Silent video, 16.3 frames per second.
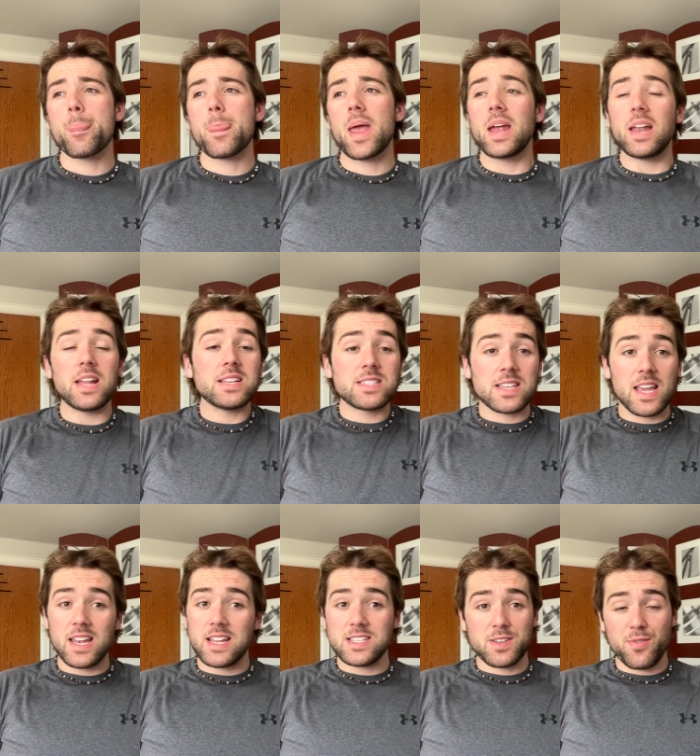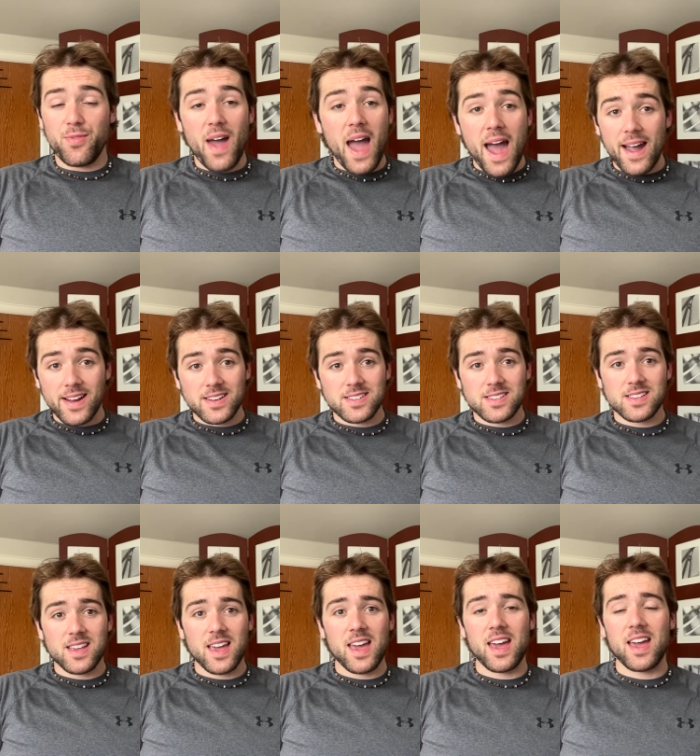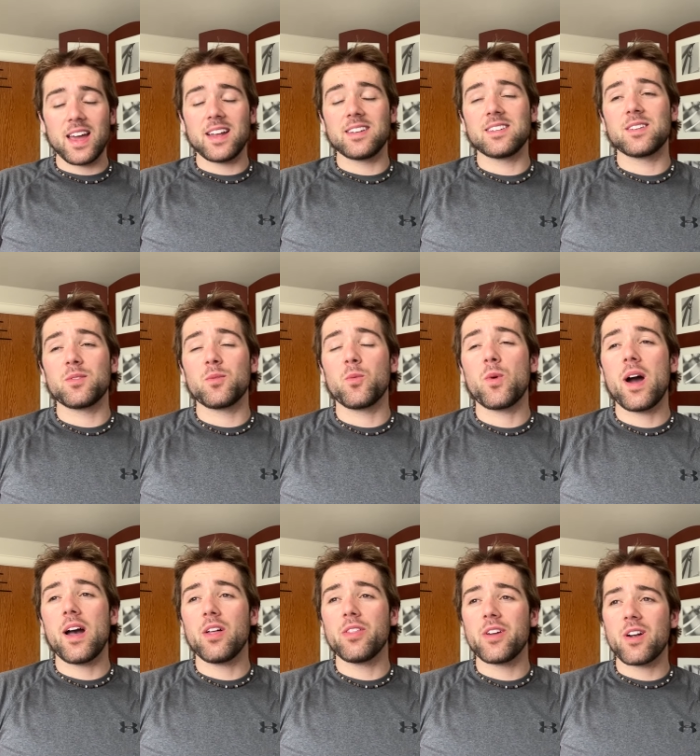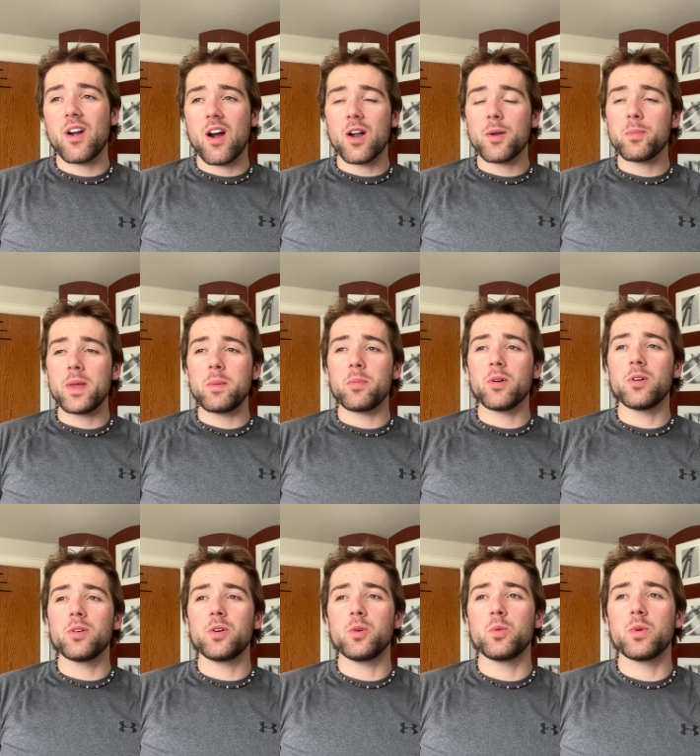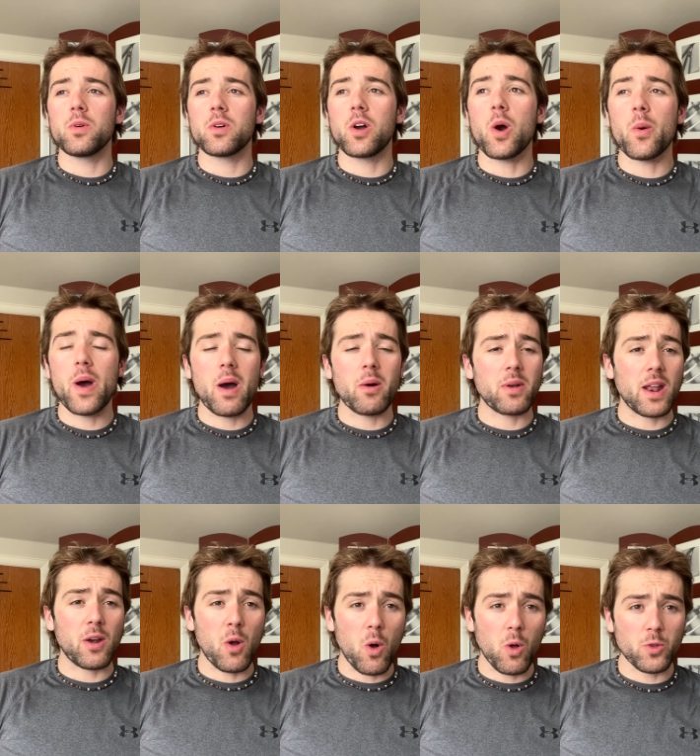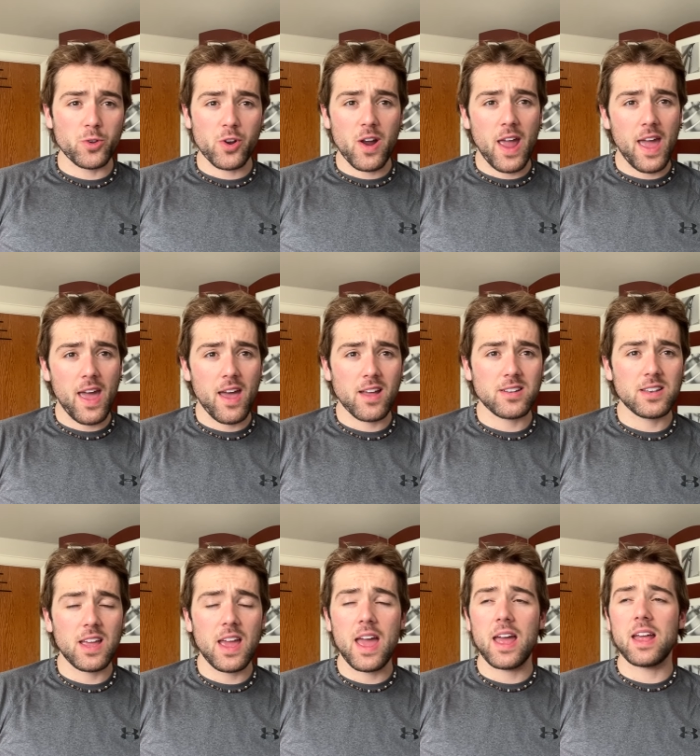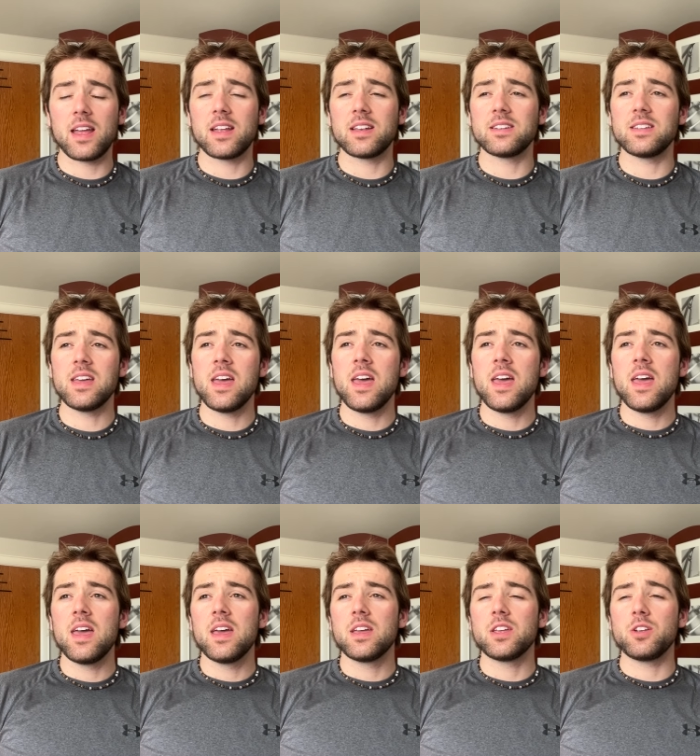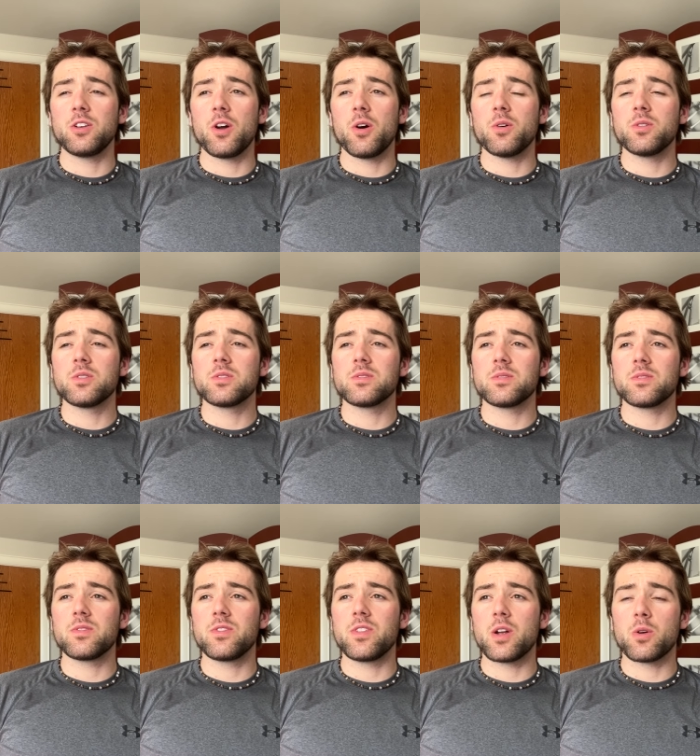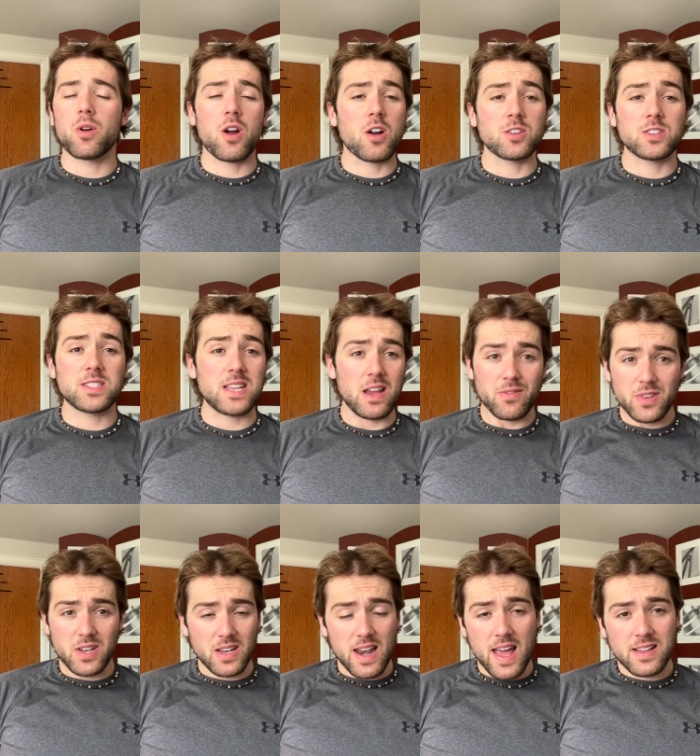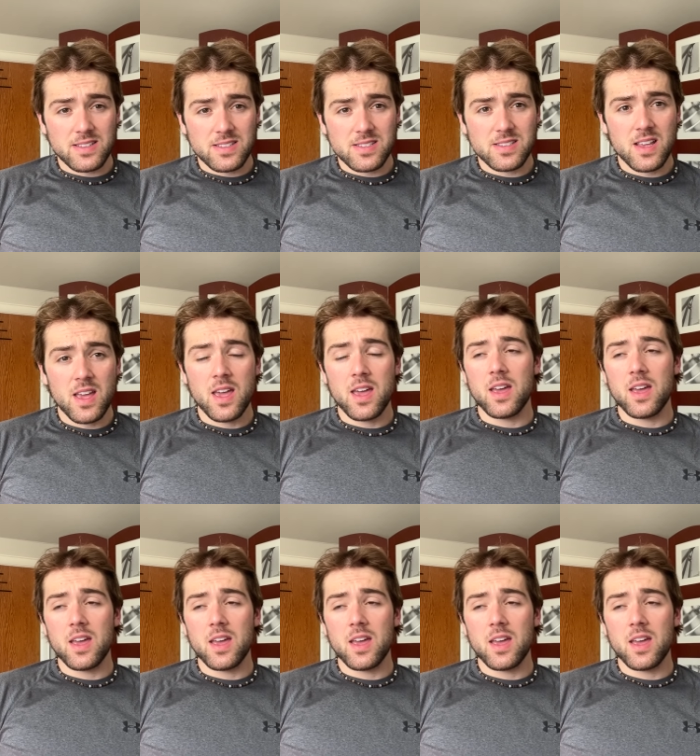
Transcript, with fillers: it is it is a fact and while there are people who will go out and hold your hand and you know there are safety nets